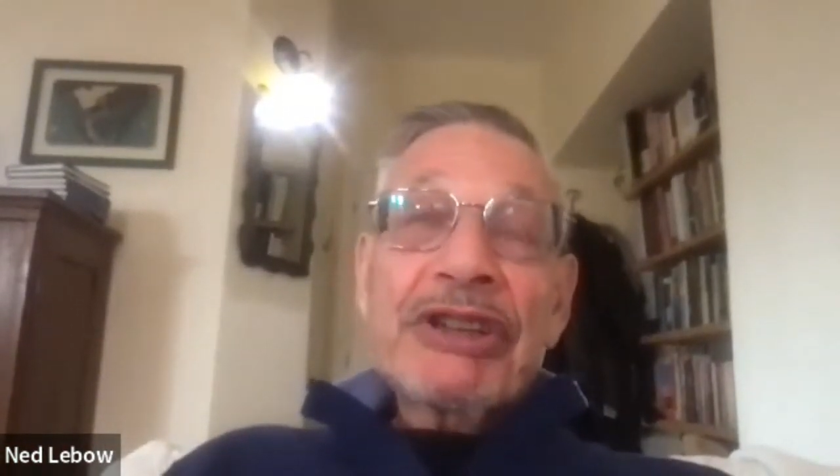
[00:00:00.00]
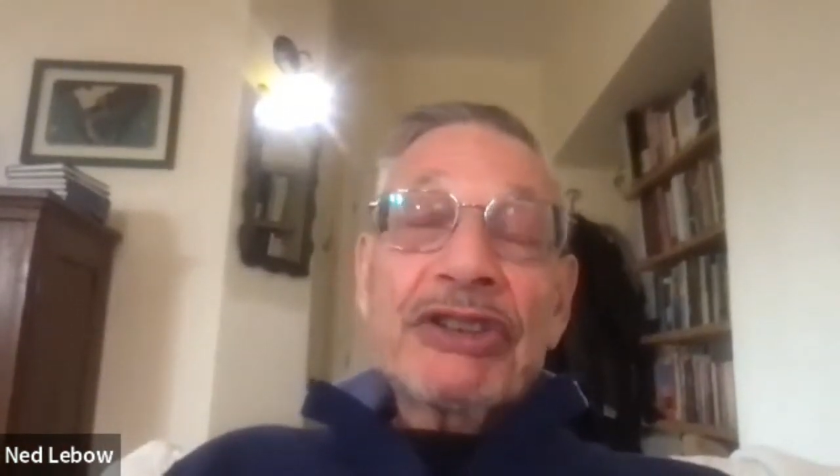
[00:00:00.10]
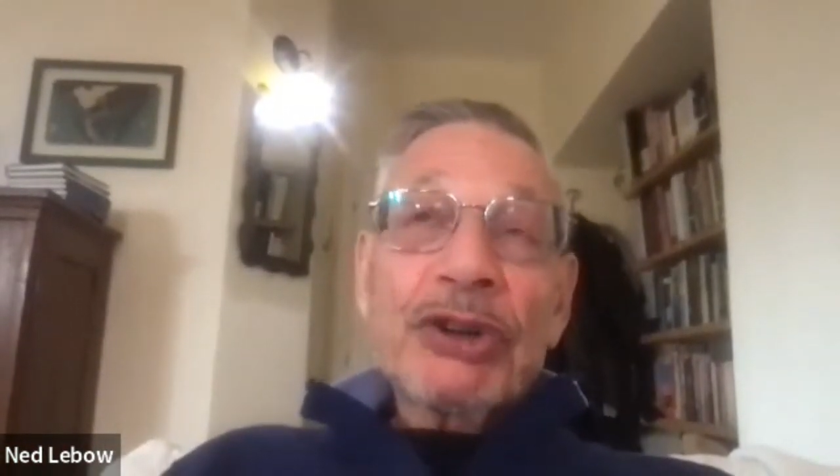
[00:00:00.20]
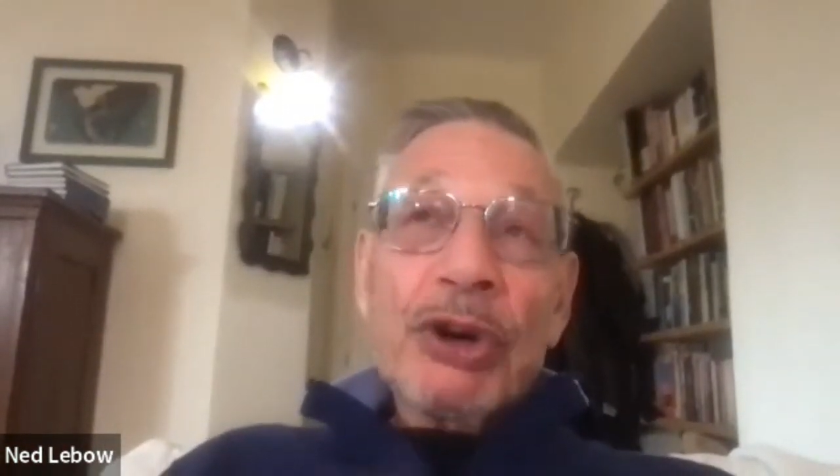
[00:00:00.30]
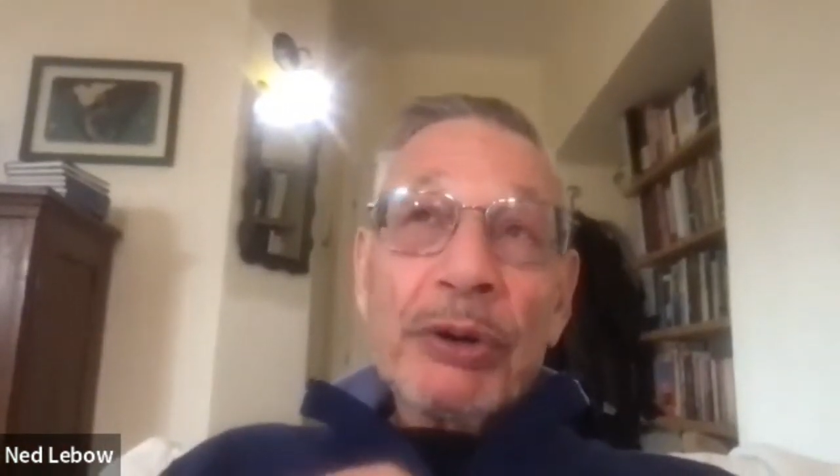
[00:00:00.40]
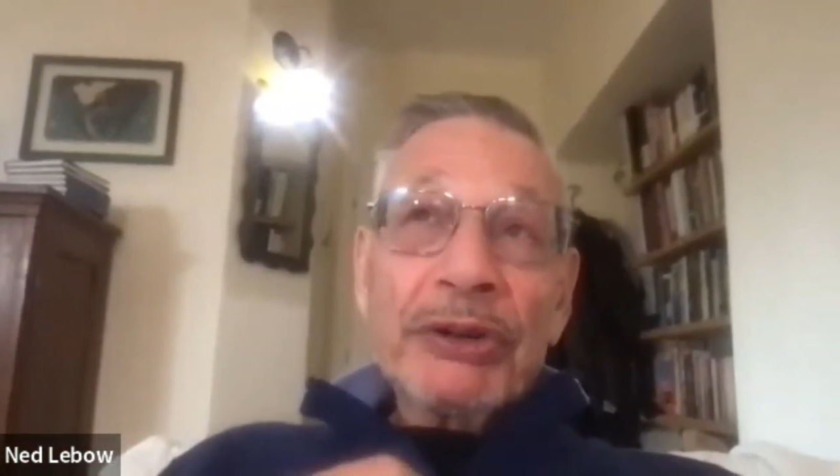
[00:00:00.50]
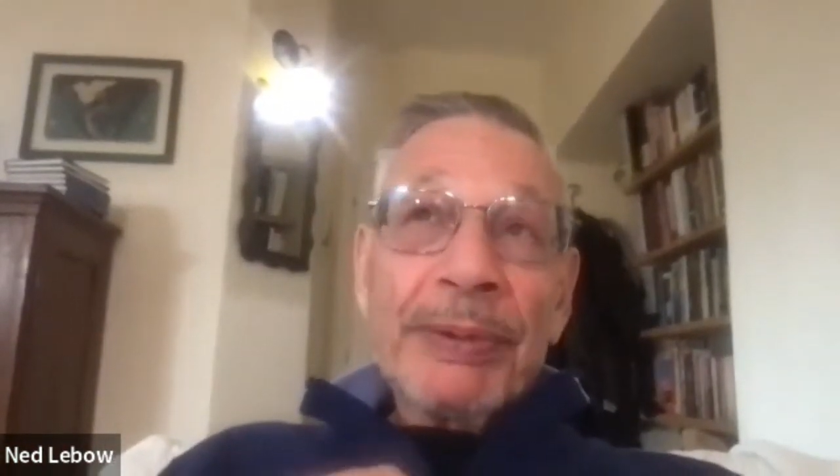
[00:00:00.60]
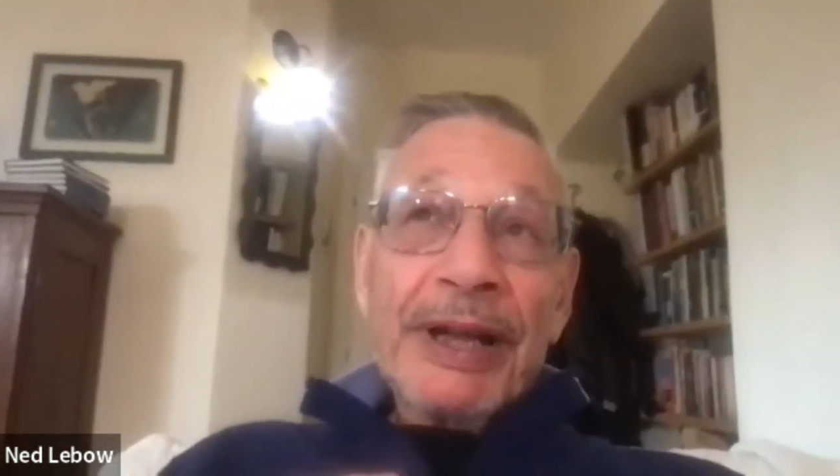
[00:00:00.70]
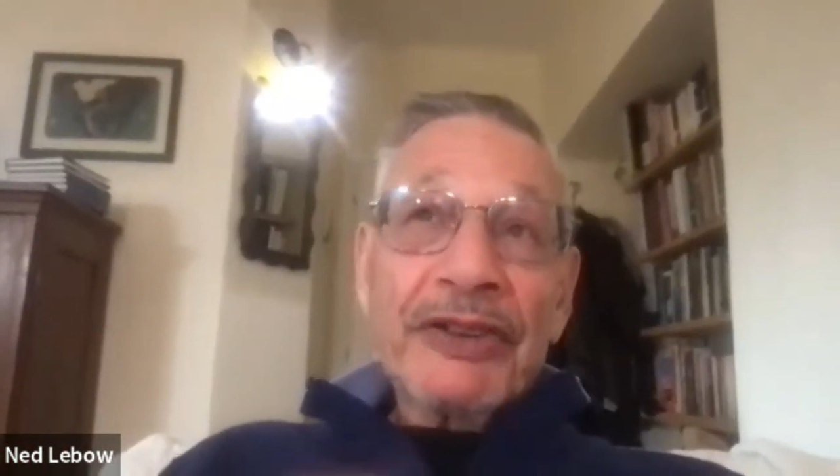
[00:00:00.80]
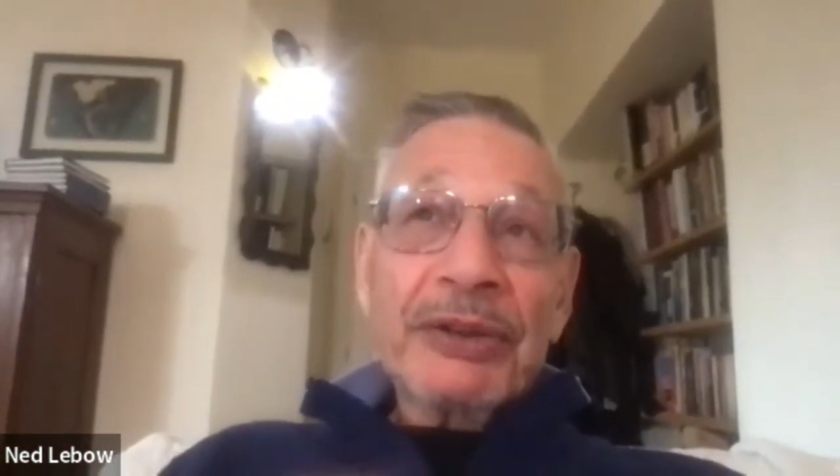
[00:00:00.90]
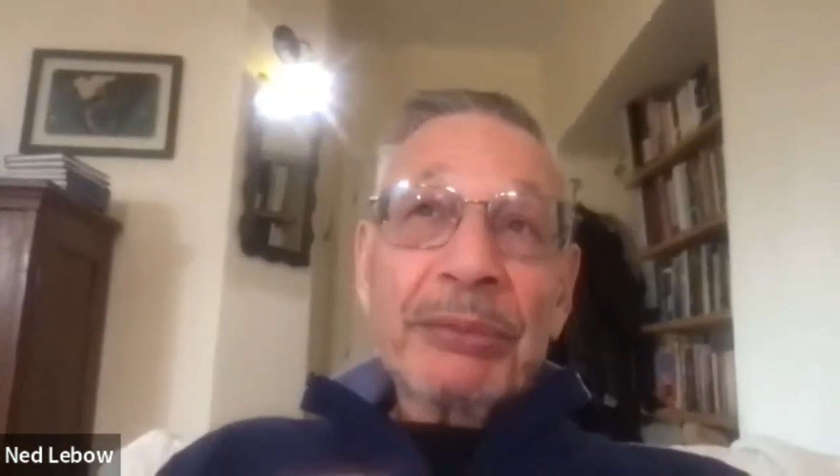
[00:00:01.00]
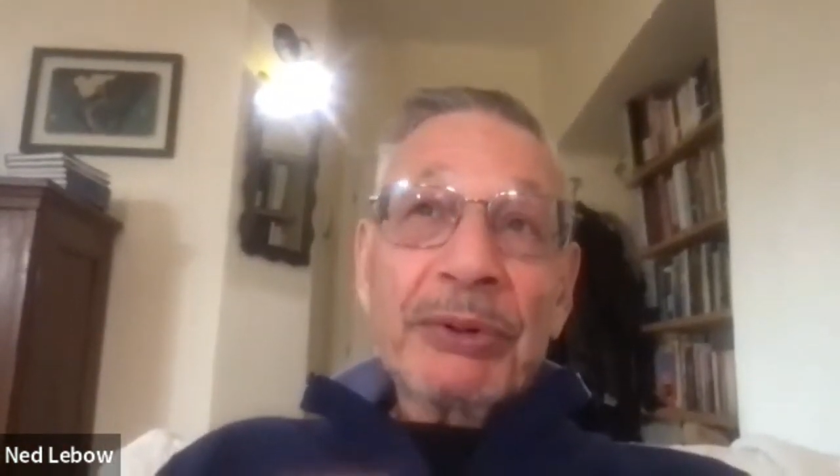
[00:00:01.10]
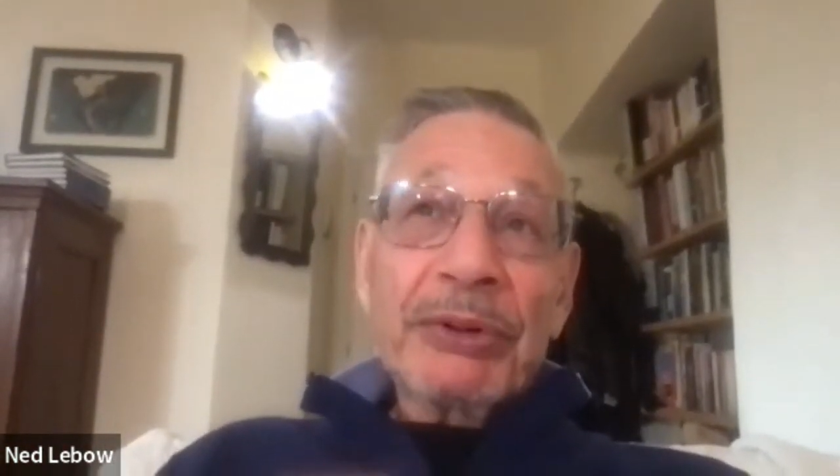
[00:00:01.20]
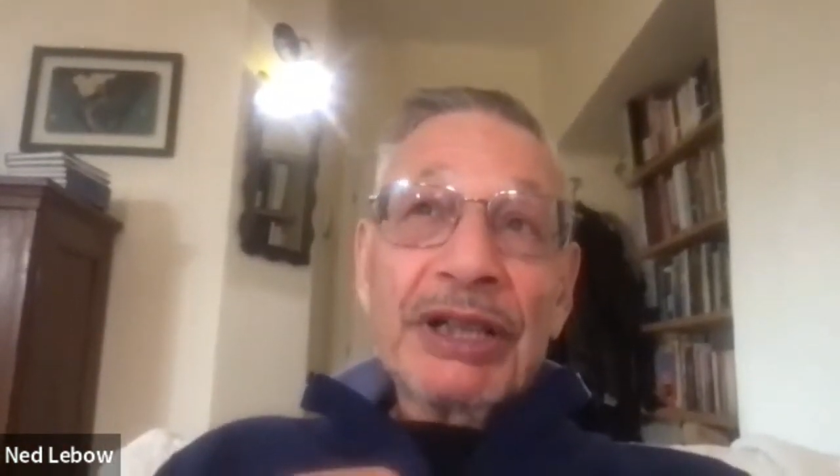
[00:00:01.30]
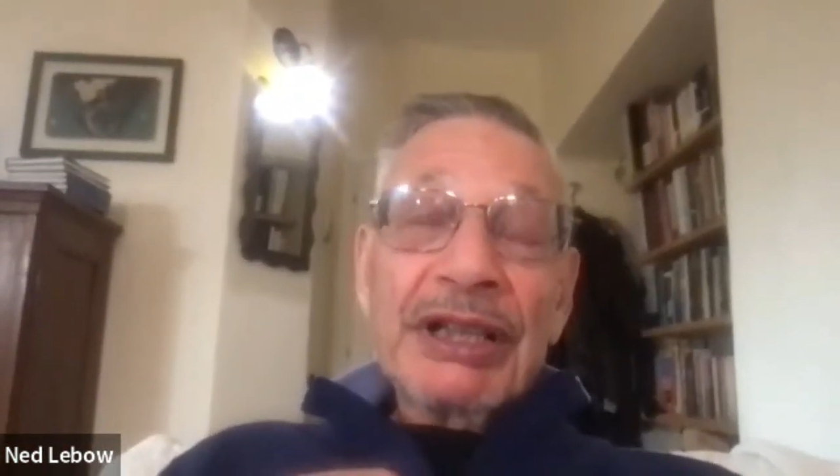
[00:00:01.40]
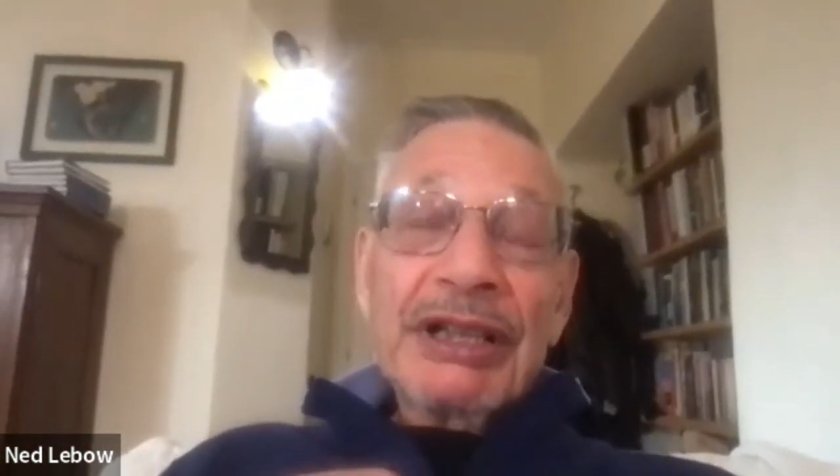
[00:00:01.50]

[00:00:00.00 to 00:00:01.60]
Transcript: It's always possible